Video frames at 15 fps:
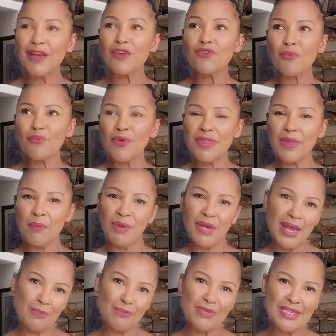I grew up with
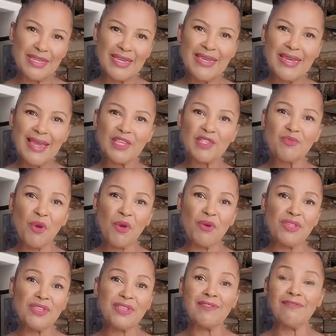epilepsy,
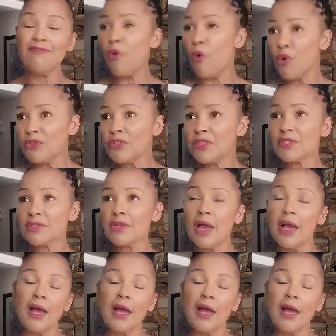experienced divorce,